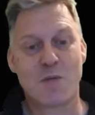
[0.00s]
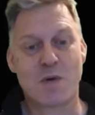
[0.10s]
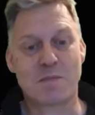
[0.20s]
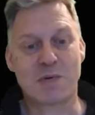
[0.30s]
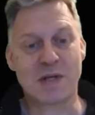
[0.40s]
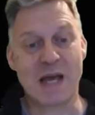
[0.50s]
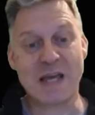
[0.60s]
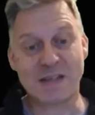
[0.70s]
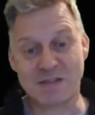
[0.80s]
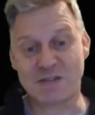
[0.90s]

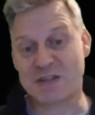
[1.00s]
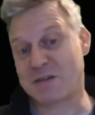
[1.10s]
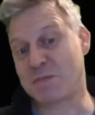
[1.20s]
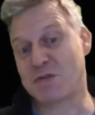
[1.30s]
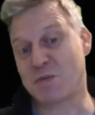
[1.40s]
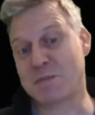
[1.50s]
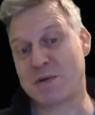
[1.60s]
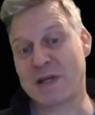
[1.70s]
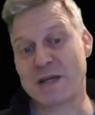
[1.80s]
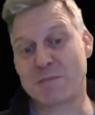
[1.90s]
1.8, you see I'm using
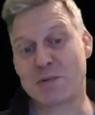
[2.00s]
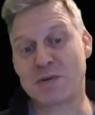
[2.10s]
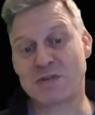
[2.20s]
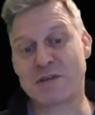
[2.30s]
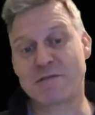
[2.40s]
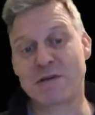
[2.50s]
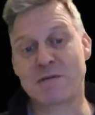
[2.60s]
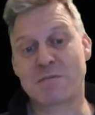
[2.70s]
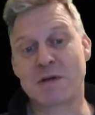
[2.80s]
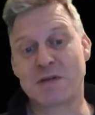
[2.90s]

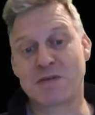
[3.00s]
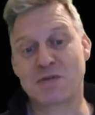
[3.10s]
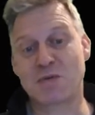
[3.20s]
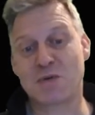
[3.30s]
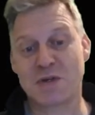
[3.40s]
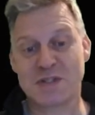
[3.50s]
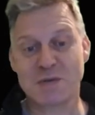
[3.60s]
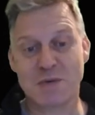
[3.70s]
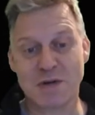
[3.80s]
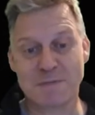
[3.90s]
1.8.0 underscore
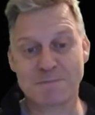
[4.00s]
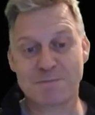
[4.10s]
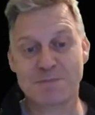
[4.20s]
91